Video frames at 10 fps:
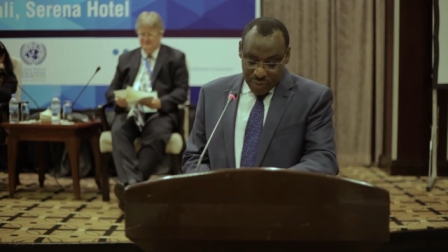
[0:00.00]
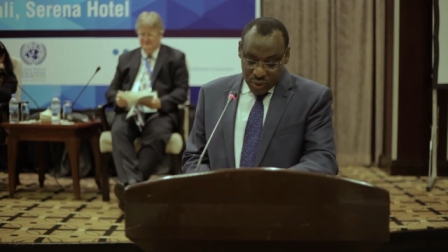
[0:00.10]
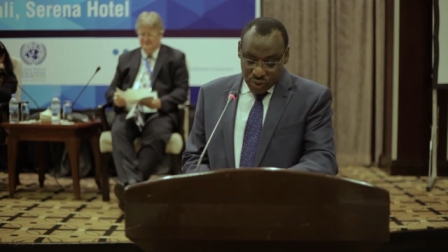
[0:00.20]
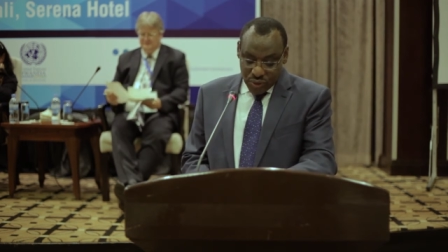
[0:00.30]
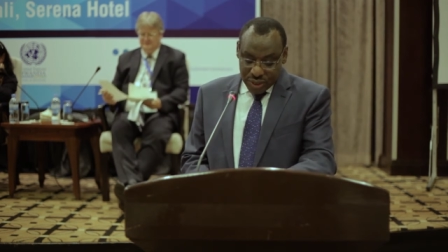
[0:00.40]
But
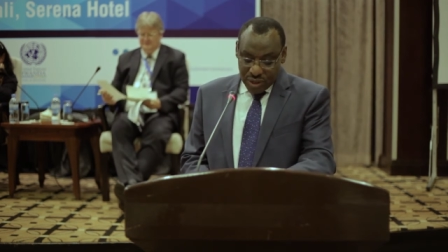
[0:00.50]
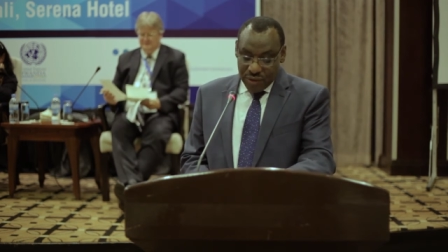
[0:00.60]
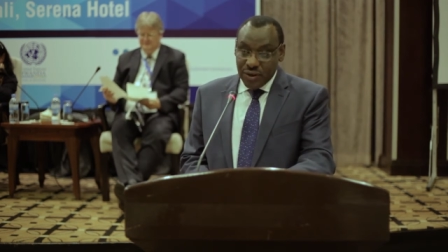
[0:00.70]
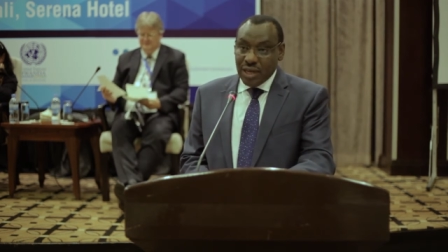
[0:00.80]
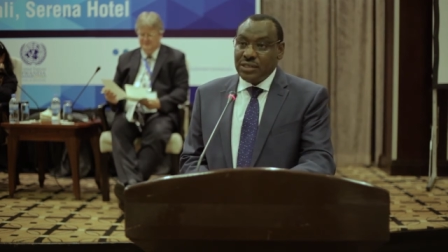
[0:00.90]
also what we
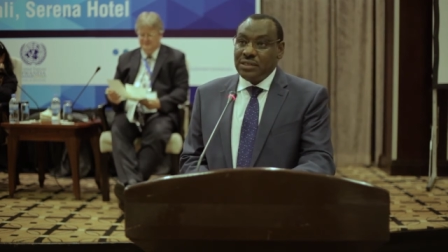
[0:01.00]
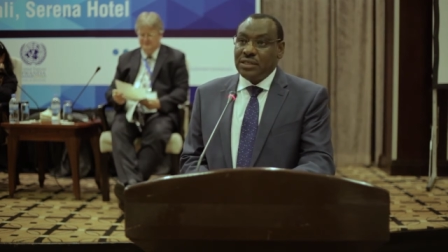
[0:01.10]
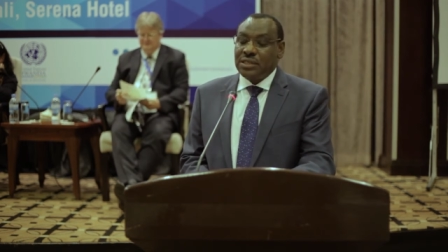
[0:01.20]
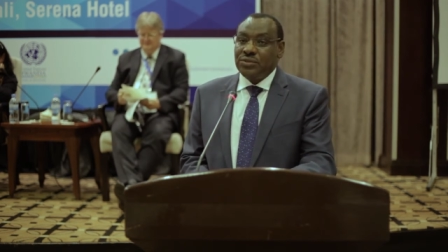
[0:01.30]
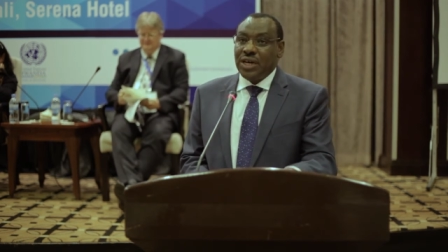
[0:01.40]
have learned is
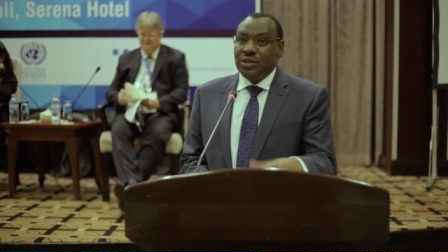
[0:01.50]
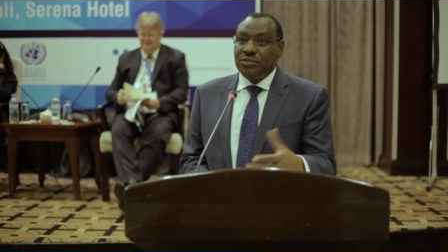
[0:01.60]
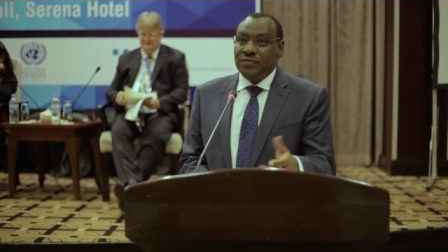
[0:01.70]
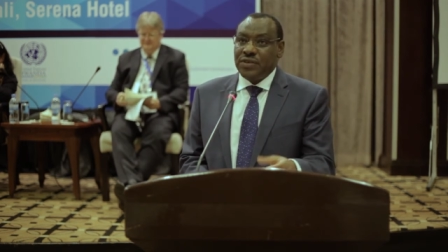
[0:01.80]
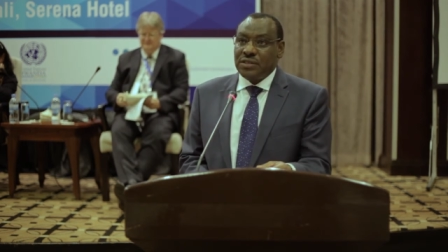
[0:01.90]
that we had
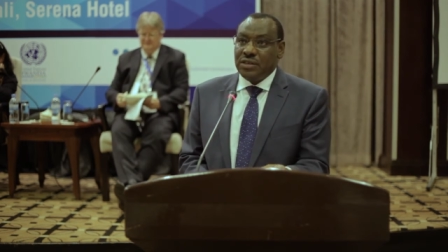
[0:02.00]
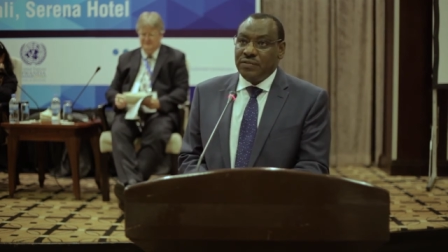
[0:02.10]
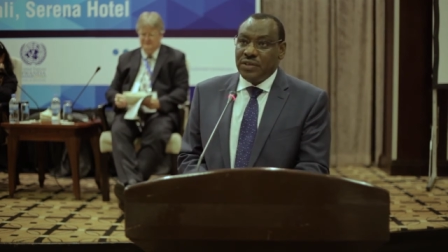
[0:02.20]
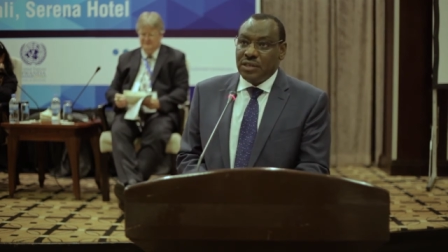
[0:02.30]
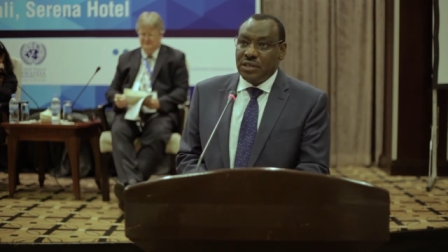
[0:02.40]
to invest
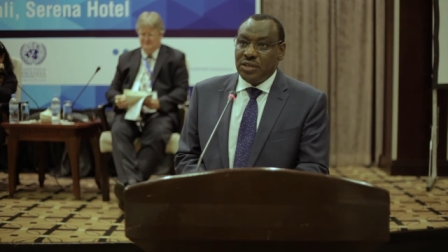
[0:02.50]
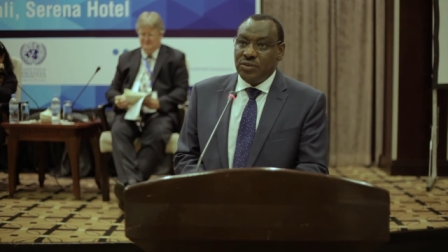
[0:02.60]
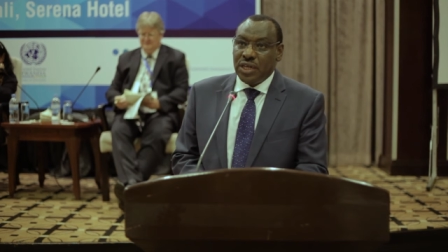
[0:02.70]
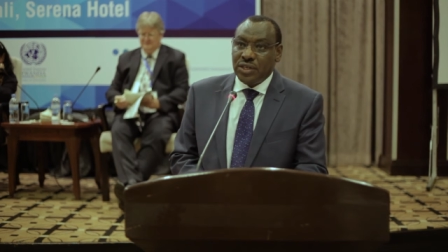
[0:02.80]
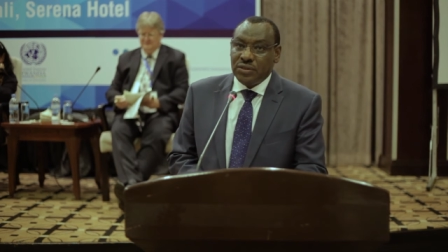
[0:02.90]
heavily in
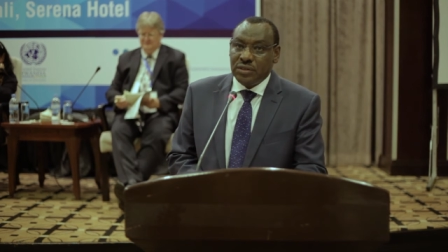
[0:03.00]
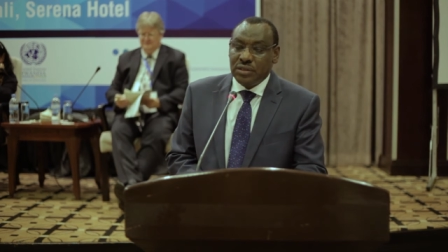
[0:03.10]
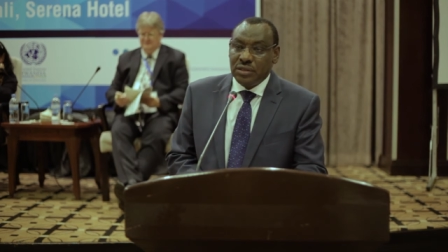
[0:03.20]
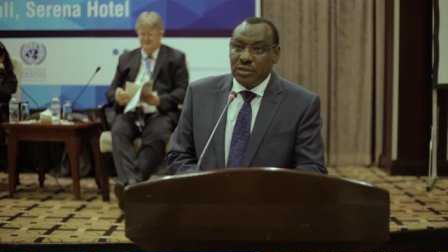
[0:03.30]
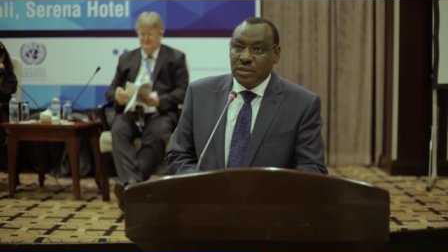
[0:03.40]

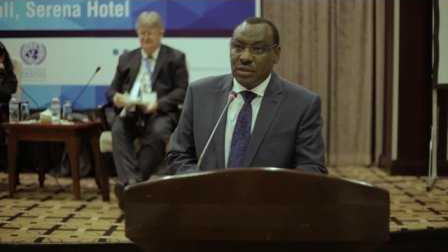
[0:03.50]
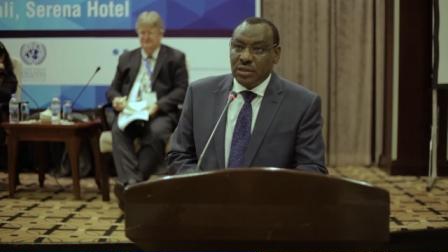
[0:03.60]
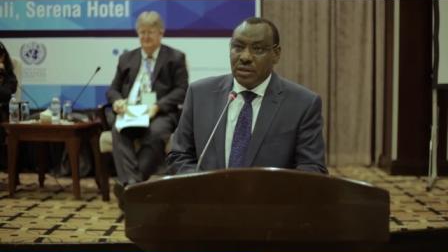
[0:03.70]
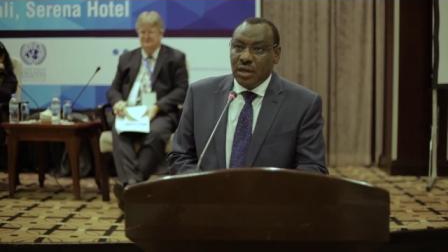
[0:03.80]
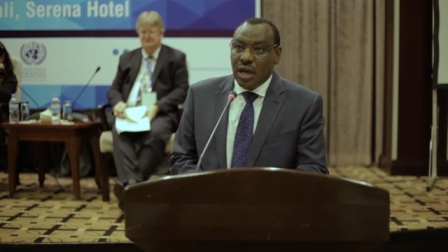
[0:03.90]
education
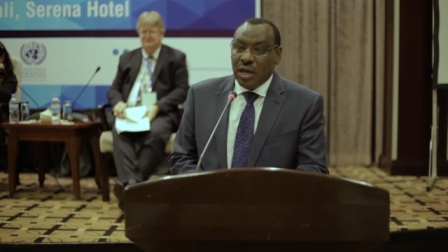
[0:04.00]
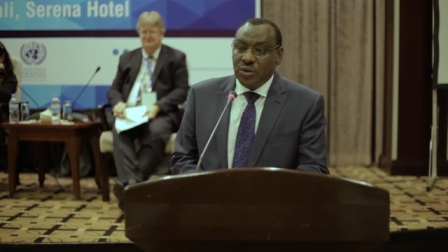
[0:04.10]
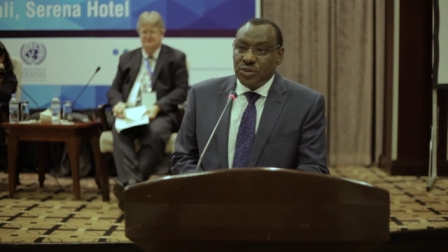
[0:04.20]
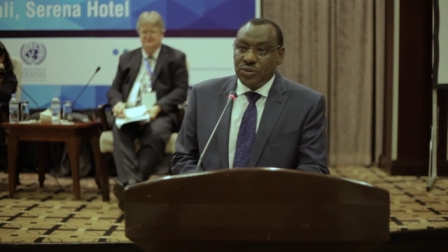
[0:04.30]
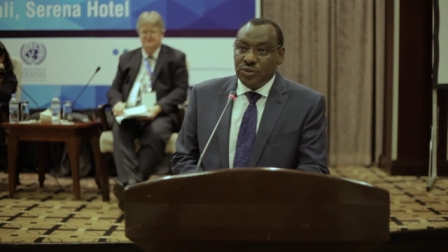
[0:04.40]

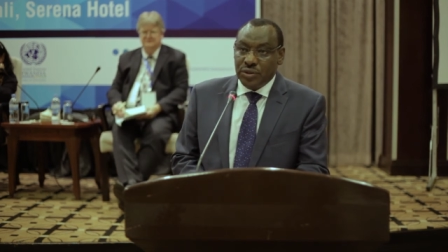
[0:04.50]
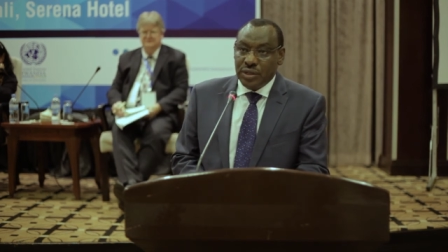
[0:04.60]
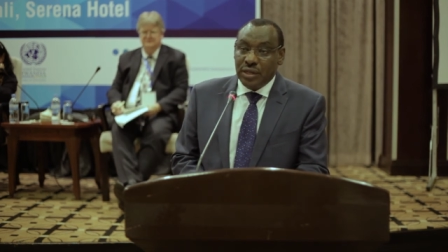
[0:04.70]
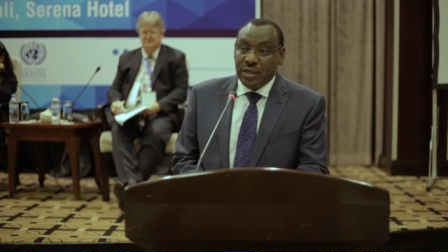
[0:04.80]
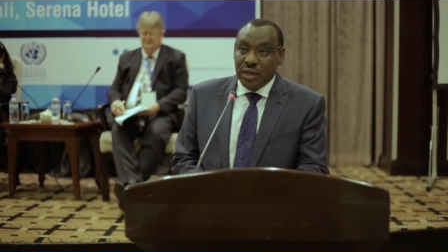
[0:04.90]
and also
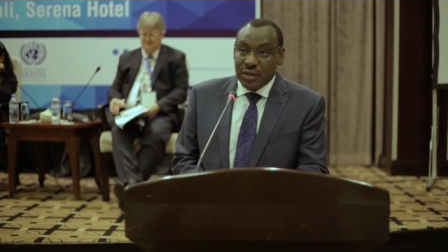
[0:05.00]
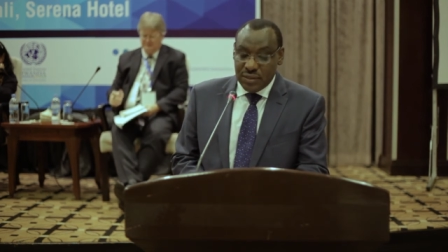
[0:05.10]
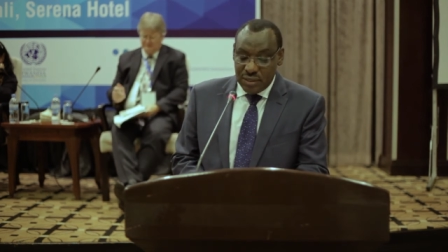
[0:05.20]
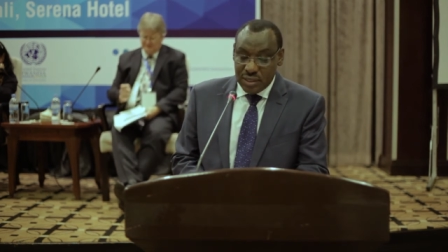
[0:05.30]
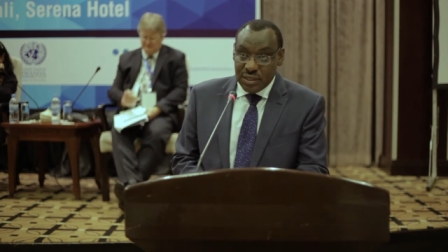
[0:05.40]
in the health
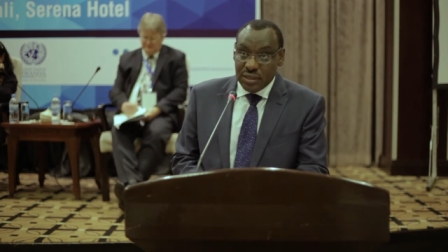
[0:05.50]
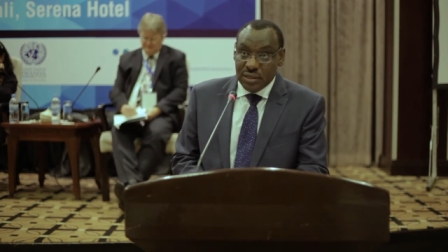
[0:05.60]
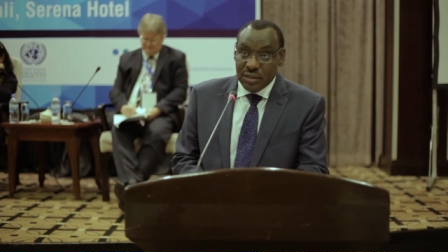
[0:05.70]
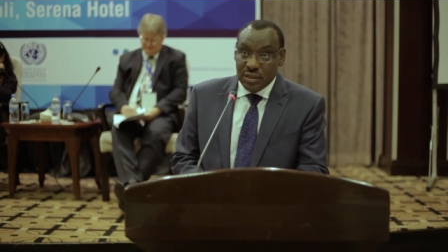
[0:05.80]
sector.